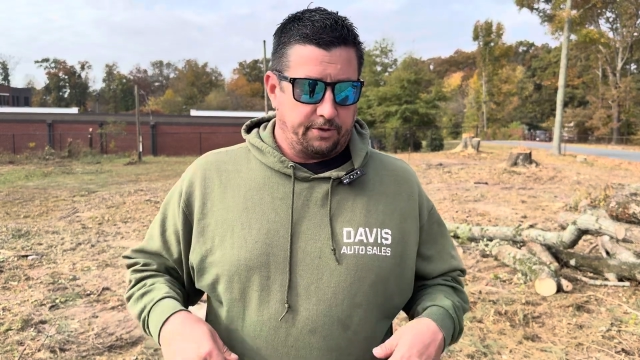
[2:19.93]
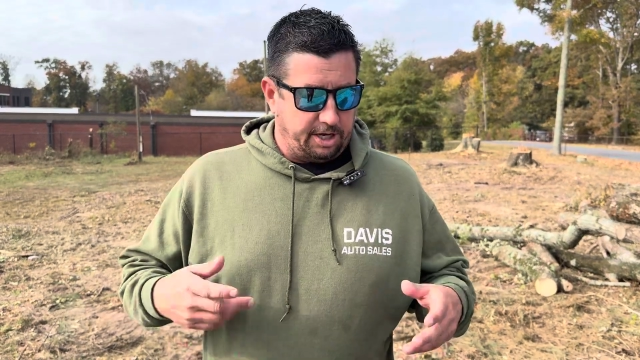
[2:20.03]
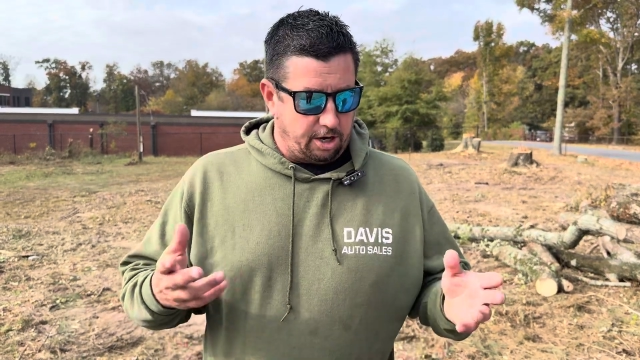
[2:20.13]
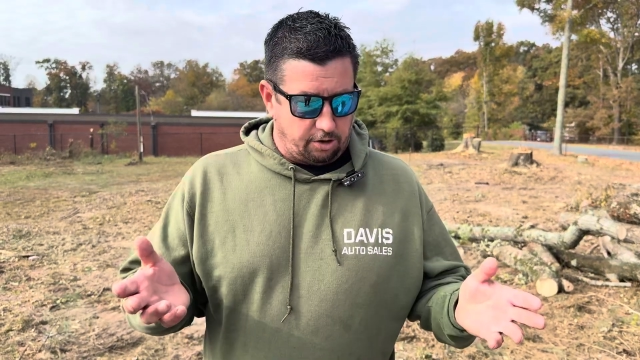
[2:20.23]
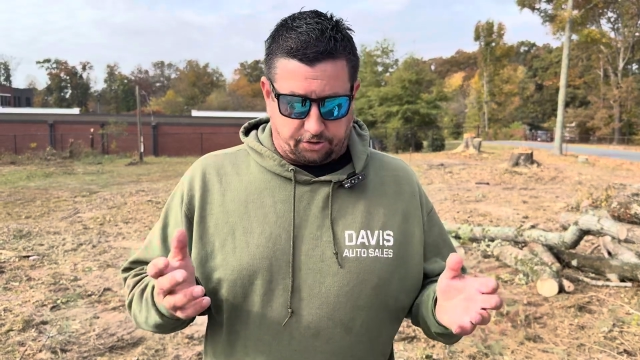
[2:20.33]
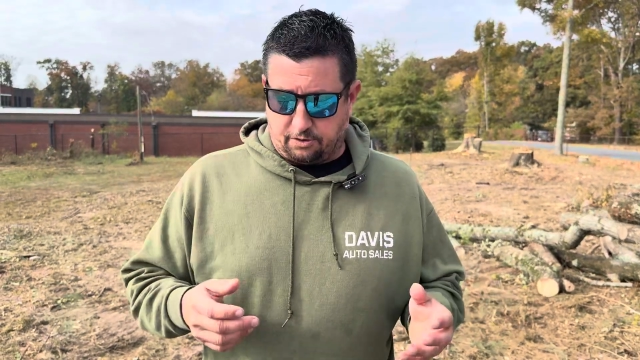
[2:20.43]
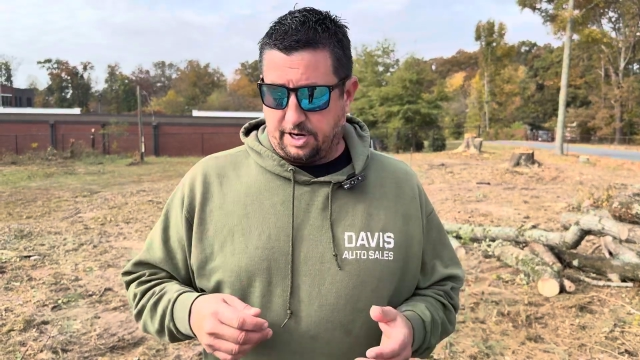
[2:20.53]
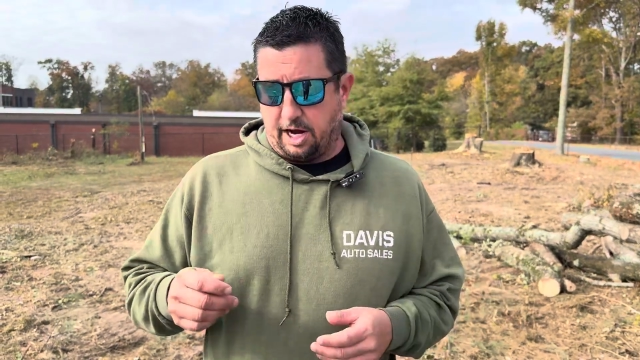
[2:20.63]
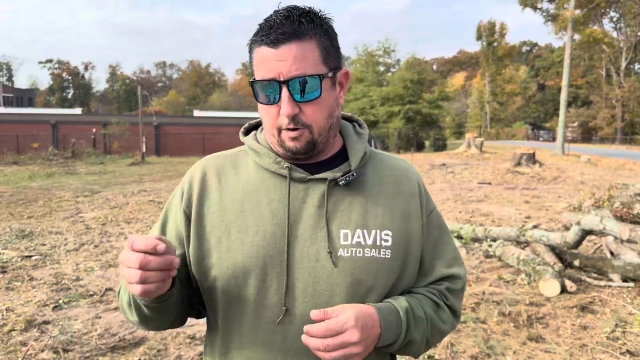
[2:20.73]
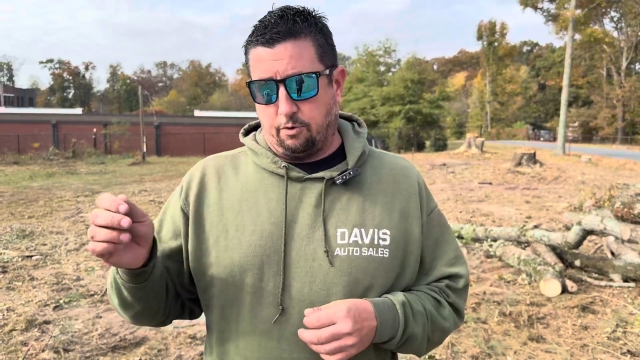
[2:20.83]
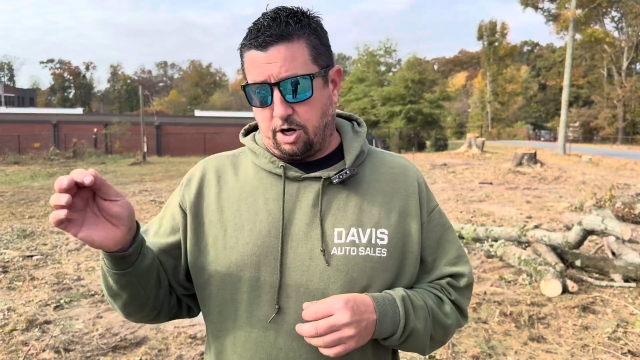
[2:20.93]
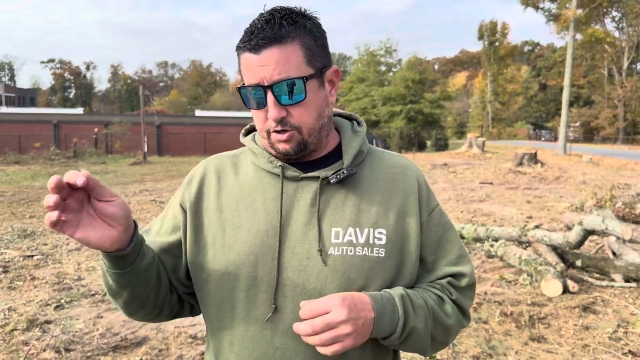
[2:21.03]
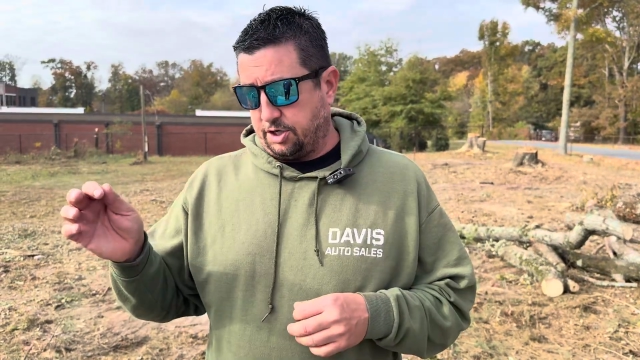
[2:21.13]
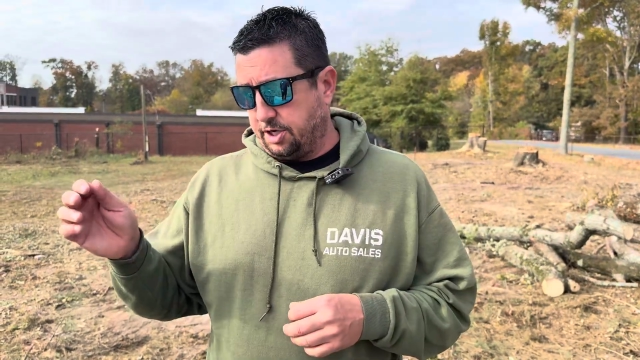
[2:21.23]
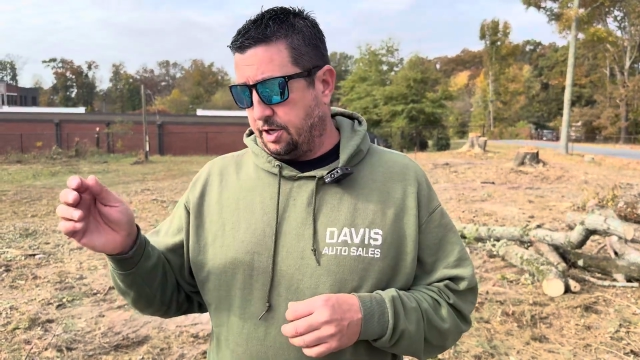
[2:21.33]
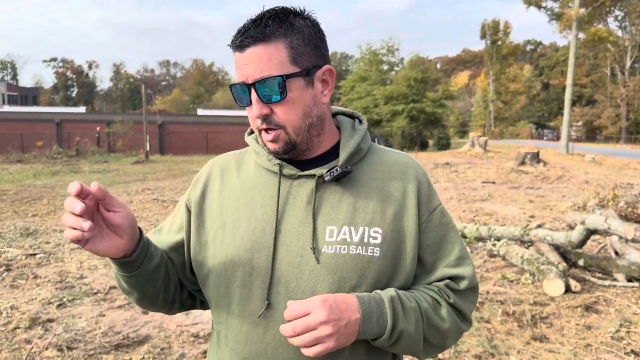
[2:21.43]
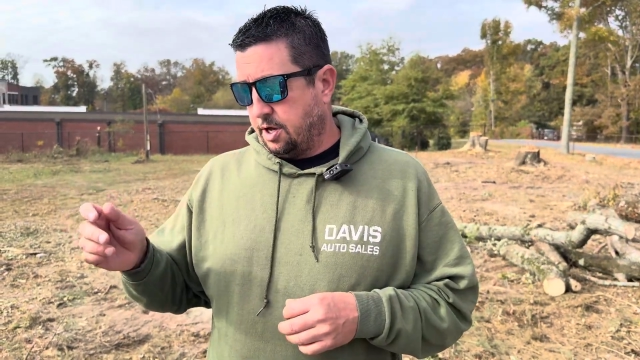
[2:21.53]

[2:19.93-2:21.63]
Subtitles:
He also did airbrushing,